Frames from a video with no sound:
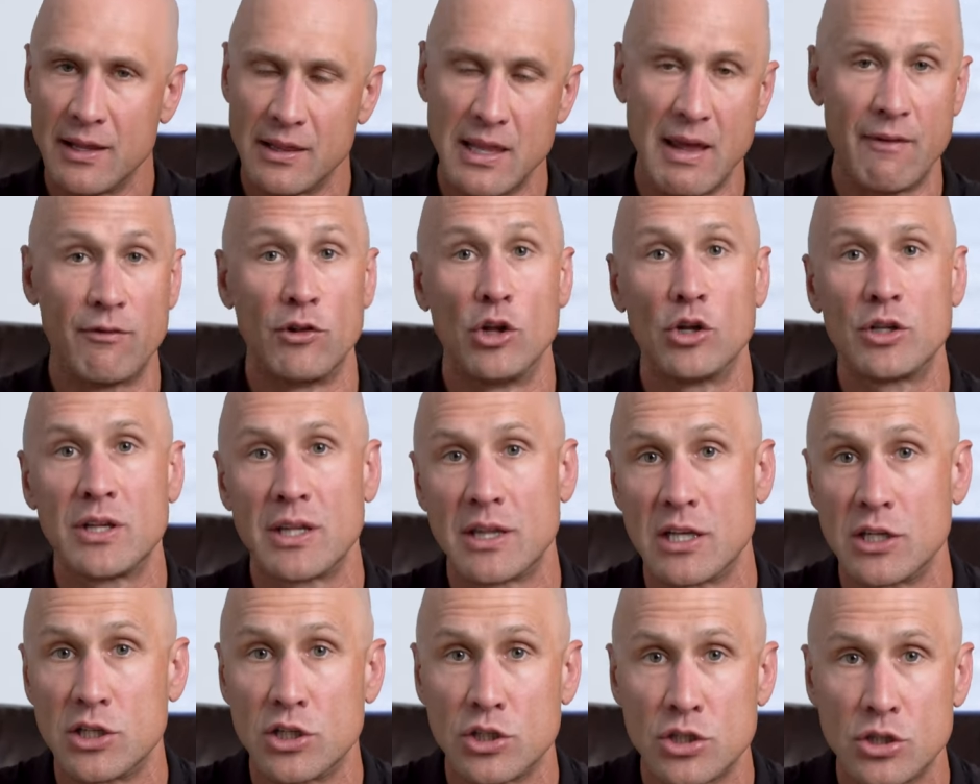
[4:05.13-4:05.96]
They've looked
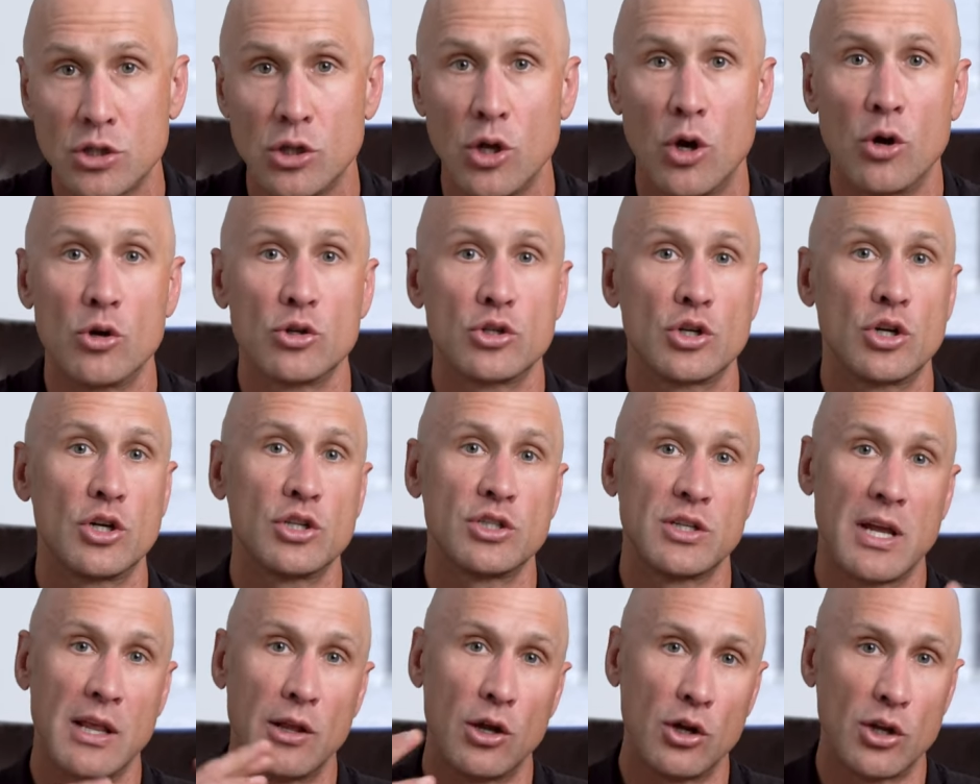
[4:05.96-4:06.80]
at the
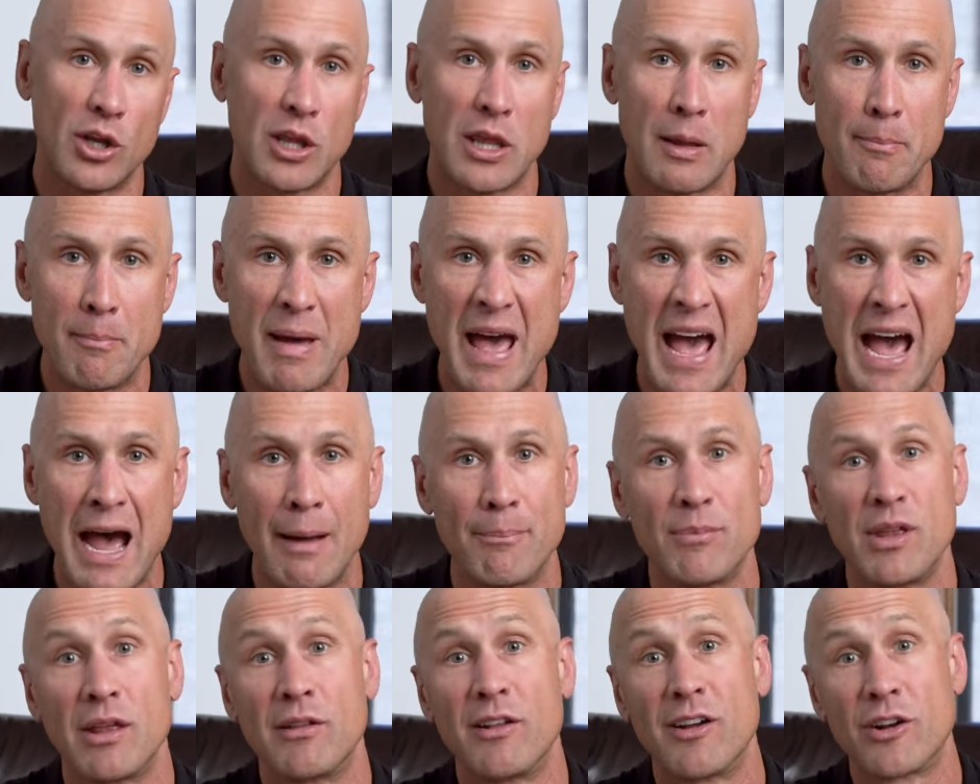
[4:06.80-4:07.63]
disclosures, they looked at the
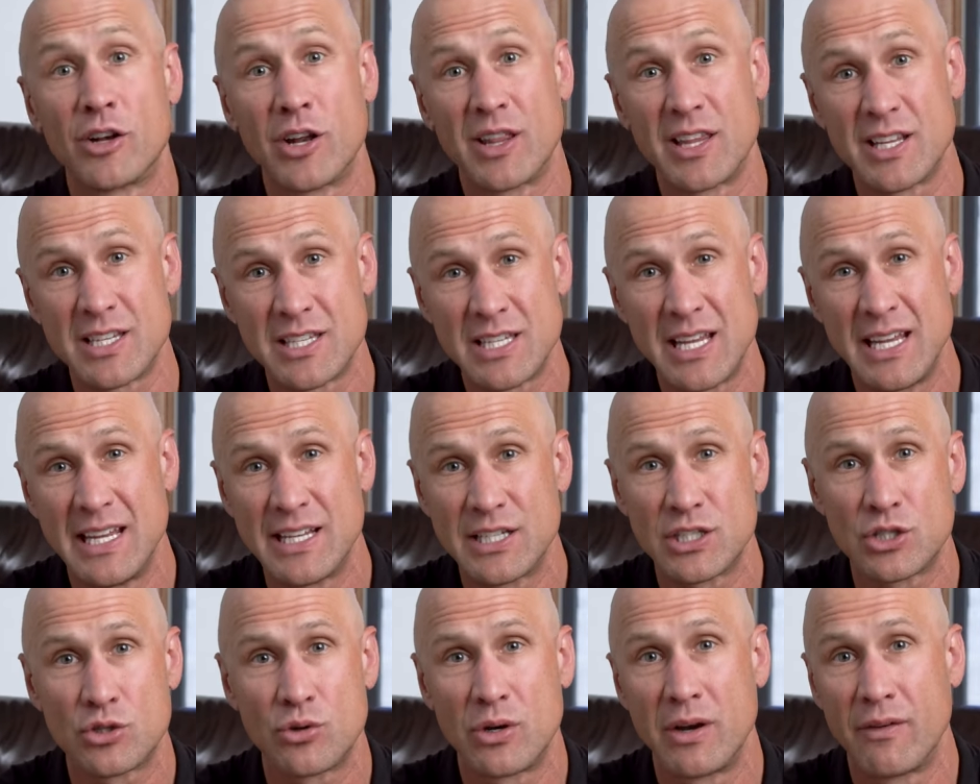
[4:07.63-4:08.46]
map, they looked at the
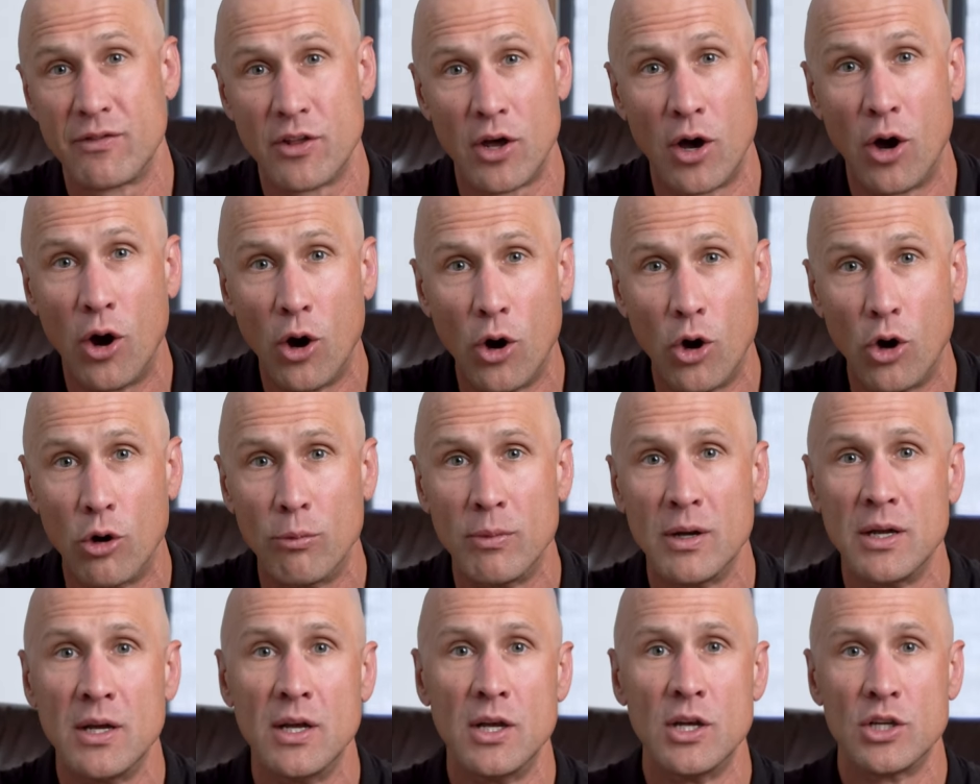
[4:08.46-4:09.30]
history of the
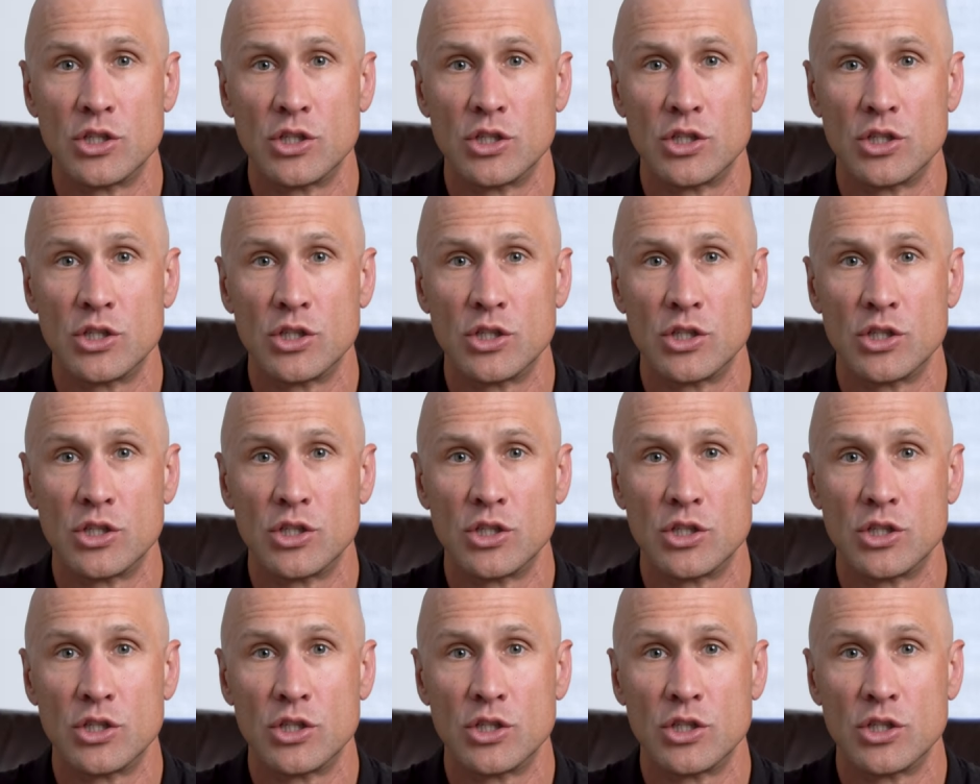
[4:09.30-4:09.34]
home.